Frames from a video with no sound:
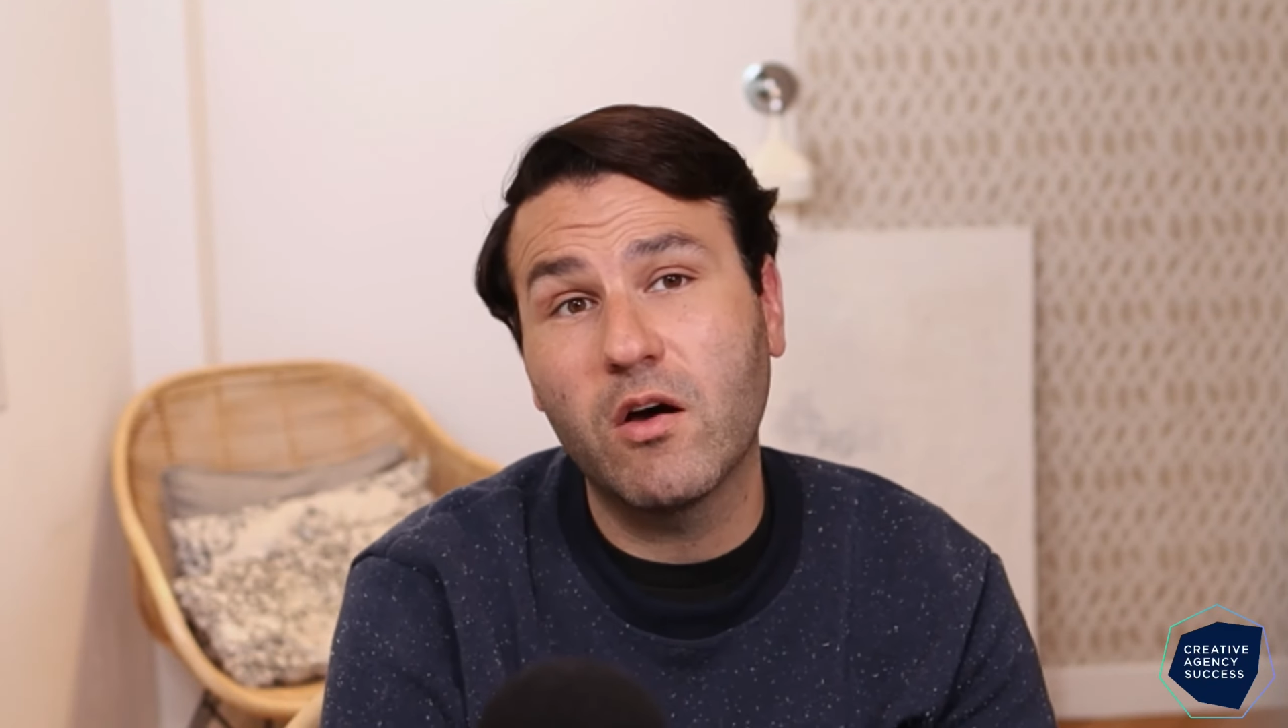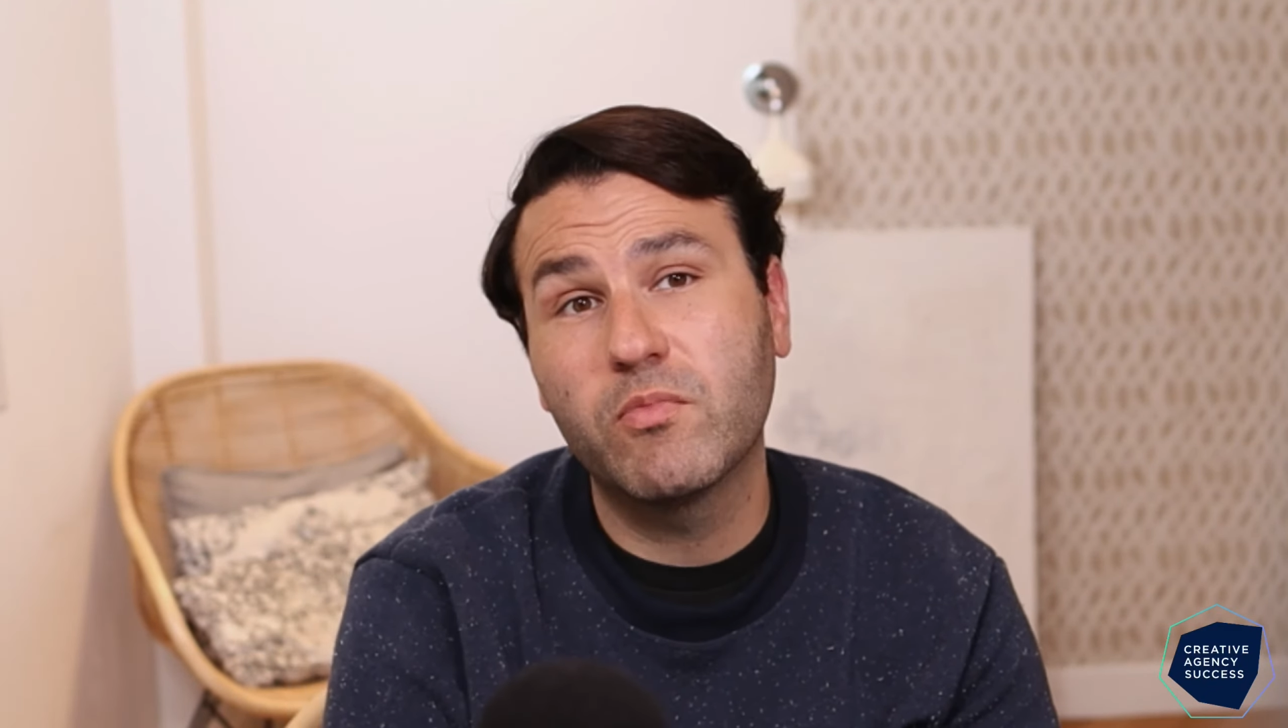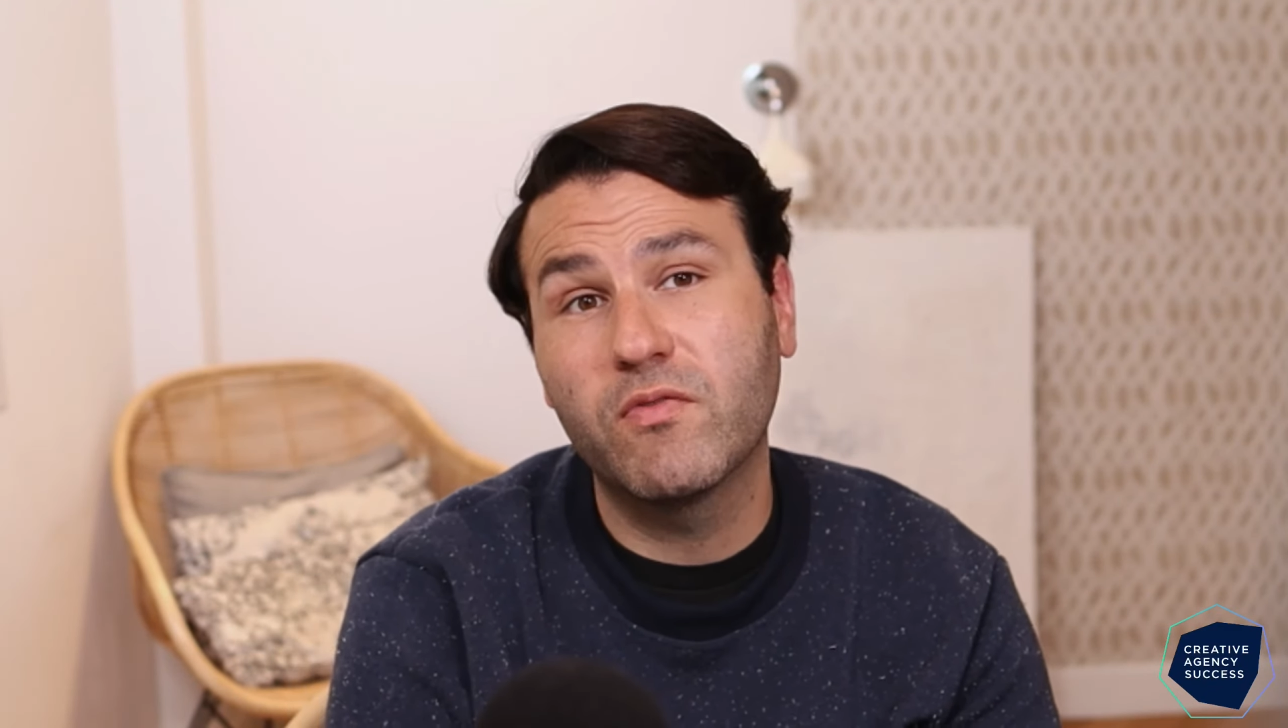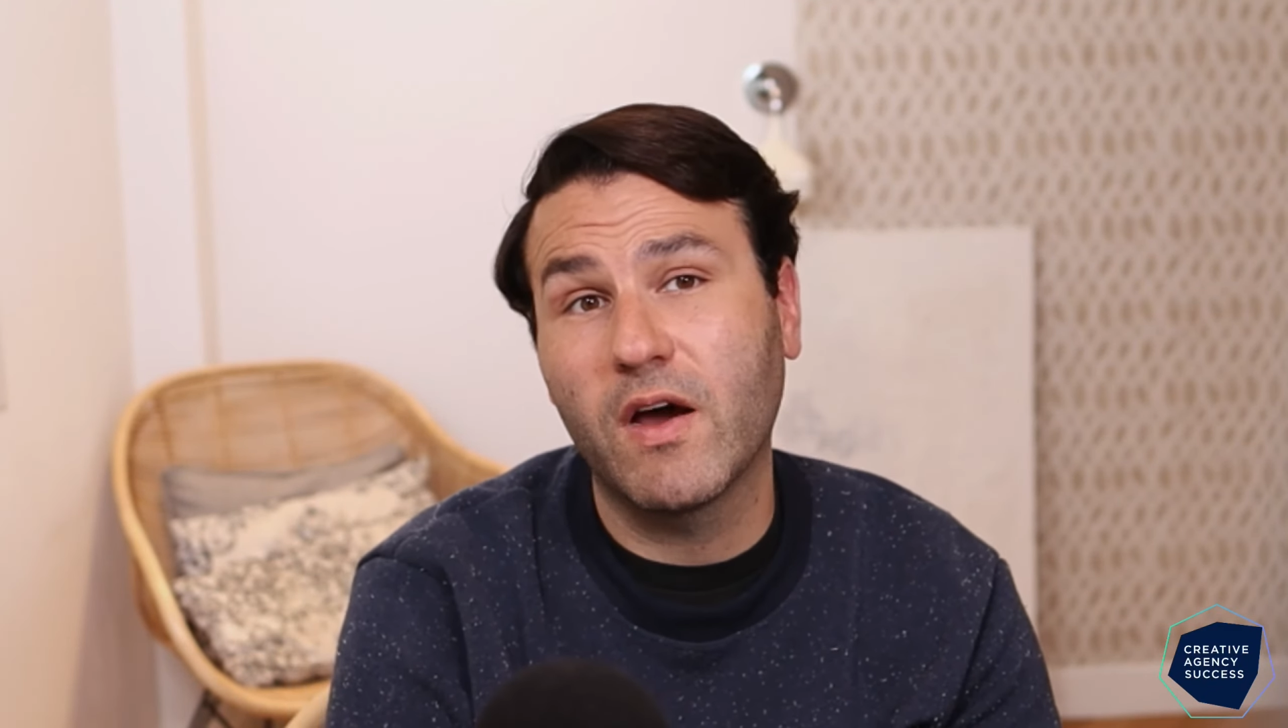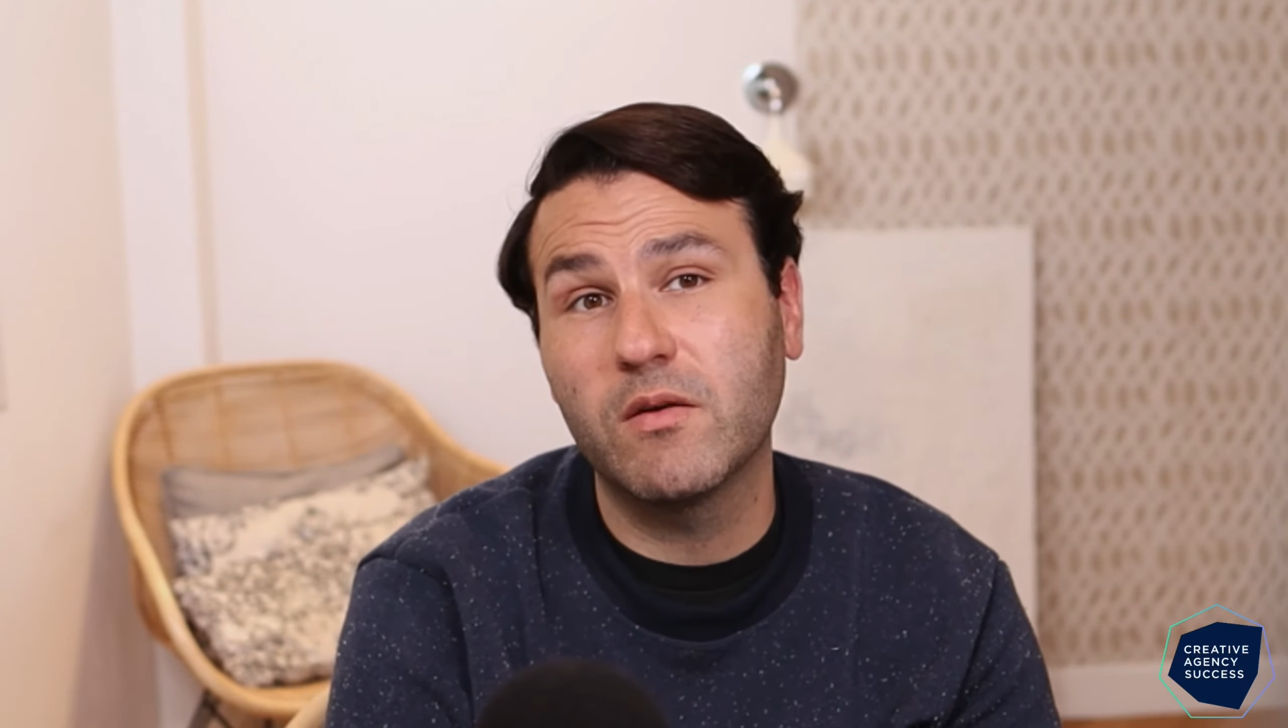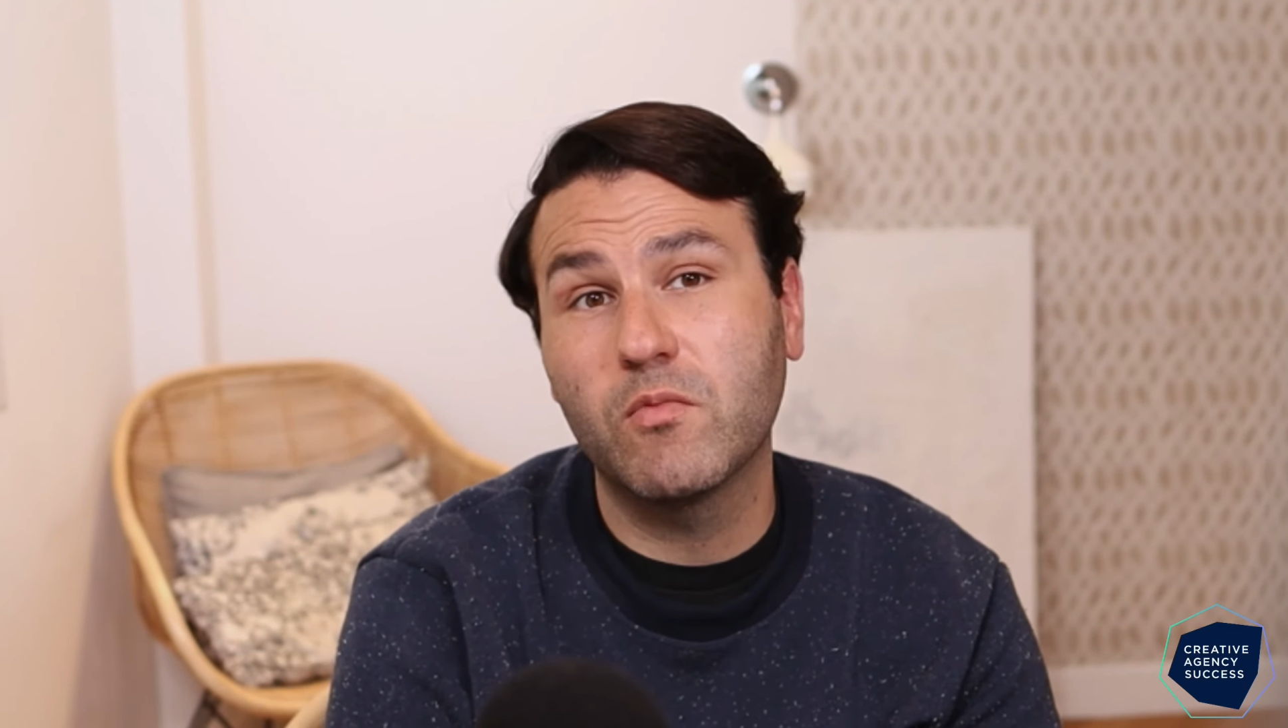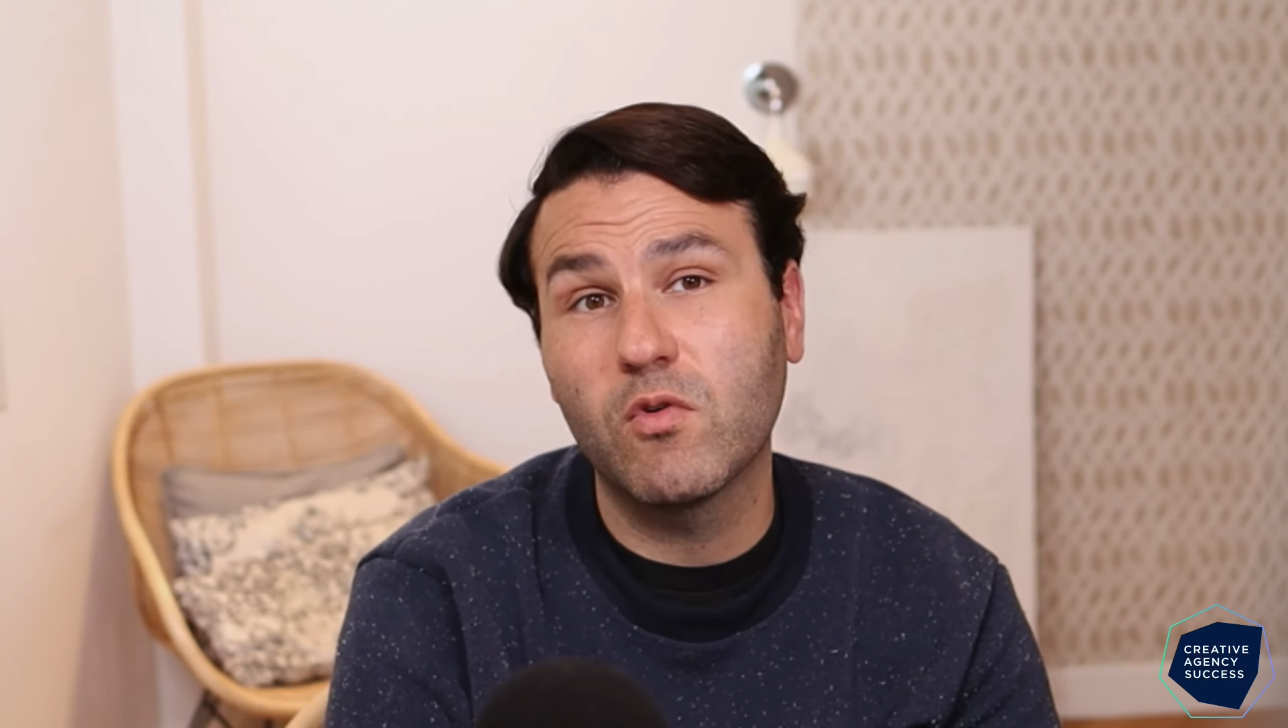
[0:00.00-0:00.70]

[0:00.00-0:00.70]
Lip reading: help provide